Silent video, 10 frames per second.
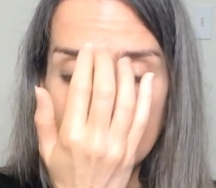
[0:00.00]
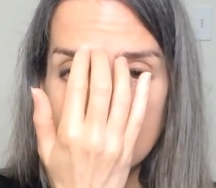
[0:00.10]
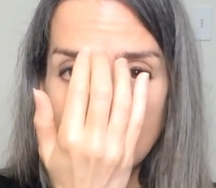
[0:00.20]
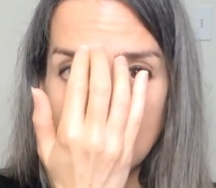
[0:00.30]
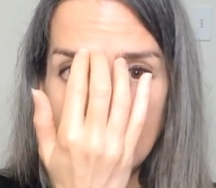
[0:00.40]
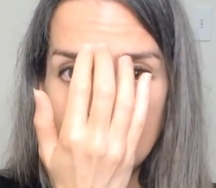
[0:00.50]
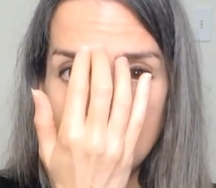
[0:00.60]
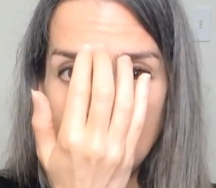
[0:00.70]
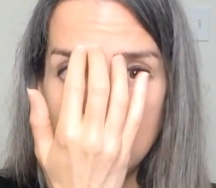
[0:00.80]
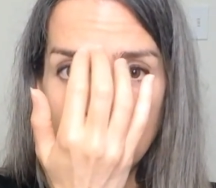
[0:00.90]
so that
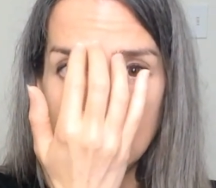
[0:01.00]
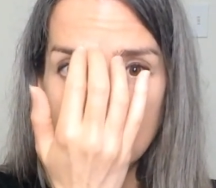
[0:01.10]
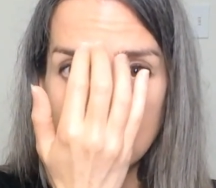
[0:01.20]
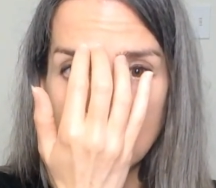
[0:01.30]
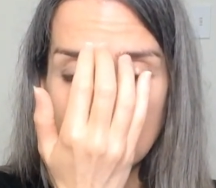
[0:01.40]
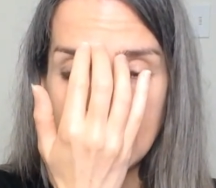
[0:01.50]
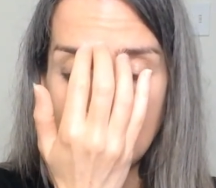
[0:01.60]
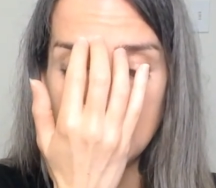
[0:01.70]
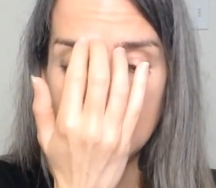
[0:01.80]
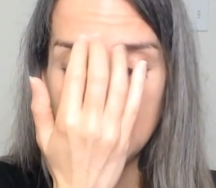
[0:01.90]
my fingers are
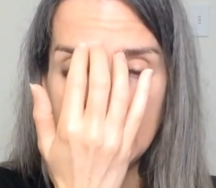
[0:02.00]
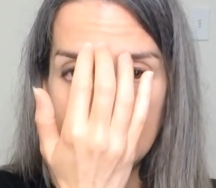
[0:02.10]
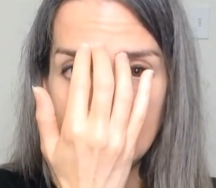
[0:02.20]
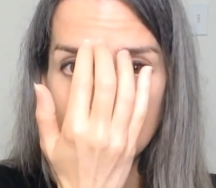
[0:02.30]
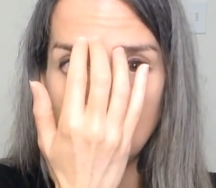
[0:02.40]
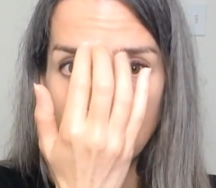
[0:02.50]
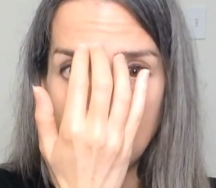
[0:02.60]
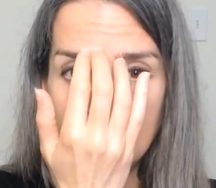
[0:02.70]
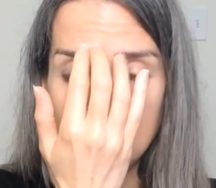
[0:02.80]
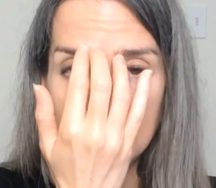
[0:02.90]
tapping the beginning of both
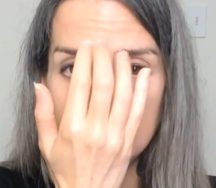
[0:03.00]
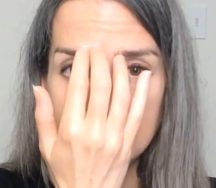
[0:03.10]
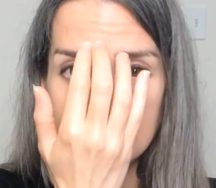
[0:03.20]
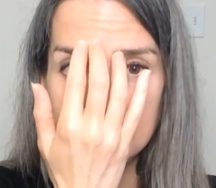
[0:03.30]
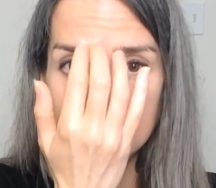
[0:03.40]
eyebrows.